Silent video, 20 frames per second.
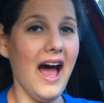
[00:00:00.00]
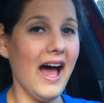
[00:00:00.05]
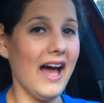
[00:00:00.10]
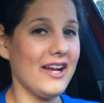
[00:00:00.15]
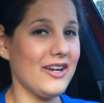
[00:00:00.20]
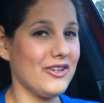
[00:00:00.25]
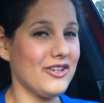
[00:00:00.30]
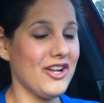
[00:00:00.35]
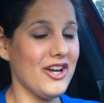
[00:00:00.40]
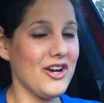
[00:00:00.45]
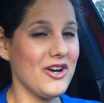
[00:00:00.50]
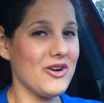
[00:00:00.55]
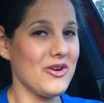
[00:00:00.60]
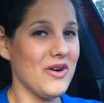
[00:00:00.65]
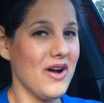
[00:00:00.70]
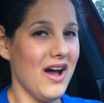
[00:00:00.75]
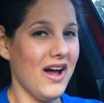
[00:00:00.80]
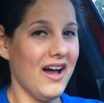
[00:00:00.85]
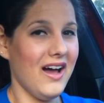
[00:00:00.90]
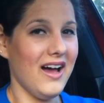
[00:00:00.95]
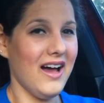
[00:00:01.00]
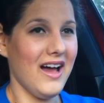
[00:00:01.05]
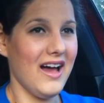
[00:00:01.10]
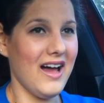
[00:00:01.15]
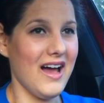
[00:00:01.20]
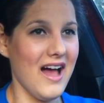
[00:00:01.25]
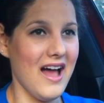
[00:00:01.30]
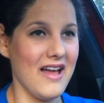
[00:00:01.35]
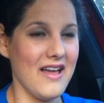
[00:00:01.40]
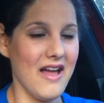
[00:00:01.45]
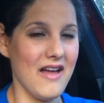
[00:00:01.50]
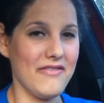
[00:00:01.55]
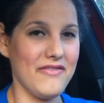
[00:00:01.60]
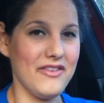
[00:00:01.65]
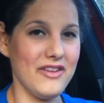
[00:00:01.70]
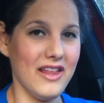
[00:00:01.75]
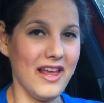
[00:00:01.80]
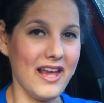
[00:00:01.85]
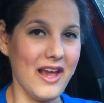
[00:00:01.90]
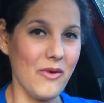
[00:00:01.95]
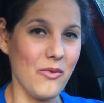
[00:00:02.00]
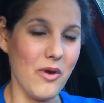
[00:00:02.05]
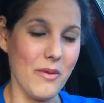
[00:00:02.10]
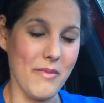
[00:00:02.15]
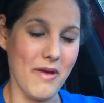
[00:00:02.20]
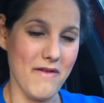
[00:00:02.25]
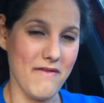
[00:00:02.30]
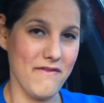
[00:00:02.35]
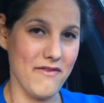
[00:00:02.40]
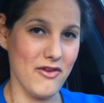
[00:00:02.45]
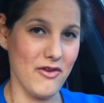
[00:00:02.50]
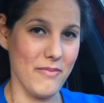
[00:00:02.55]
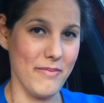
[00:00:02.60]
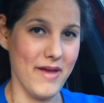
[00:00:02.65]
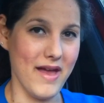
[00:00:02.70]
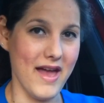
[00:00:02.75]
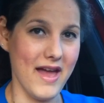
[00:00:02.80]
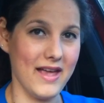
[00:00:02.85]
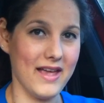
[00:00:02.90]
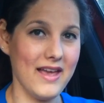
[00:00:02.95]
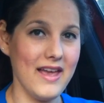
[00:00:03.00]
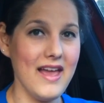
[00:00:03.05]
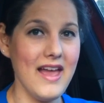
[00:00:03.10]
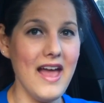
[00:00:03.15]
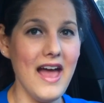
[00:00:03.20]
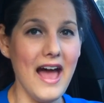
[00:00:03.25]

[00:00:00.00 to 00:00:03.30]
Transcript: I don't know. I, I feel like I want my fill back.